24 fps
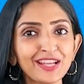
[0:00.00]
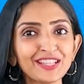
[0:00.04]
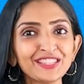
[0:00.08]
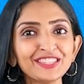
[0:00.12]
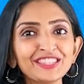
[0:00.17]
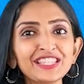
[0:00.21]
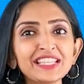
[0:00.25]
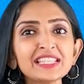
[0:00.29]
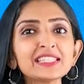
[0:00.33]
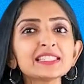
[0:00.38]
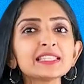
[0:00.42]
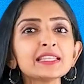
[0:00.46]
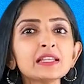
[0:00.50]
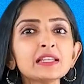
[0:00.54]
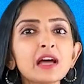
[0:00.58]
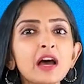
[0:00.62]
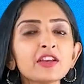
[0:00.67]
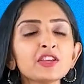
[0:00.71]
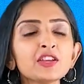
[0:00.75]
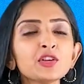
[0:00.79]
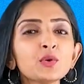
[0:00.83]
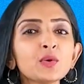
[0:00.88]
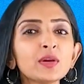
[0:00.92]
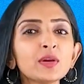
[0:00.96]
This
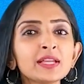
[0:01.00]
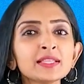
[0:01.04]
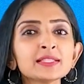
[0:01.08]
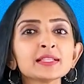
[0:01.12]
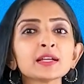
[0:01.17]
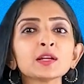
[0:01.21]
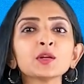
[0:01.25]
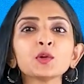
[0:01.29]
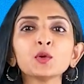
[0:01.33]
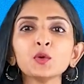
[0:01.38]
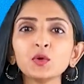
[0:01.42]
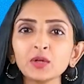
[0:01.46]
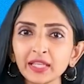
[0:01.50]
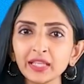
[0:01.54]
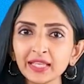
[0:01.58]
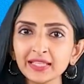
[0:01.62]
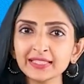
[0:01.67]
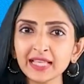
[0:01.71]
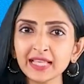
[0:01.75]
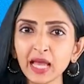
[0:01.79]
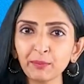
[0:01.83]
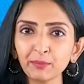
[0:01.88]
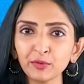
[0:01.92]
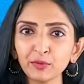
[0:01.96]
scenario is a good
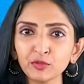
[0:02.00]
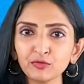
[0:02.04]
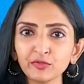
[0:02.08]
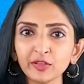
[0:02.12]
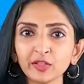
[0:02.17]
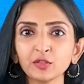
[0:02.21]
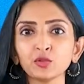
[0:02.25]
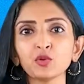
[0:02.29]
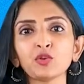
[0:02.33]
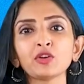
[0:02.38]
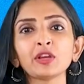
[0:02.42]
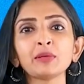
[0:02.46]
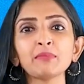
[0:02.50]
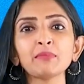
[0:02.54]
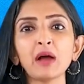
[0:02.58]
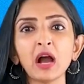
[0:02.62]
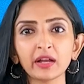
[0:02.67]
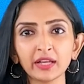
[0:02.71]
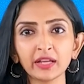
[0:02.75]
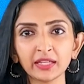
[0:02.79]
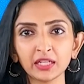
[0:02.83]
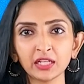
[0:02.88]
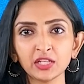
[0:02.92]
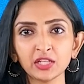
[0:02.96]
example of ignoring
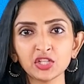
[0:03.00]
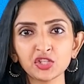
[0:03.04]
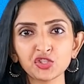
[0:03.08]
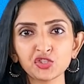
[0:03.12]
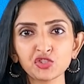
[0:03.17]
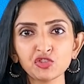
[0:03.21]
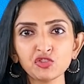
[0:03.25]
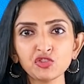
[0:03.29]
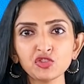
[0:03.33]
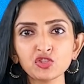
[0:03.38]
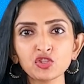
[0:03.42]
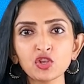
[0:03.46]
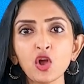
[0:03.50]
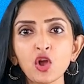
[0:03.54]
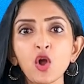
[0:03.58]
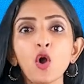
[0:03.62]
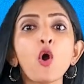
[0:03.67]
market conditions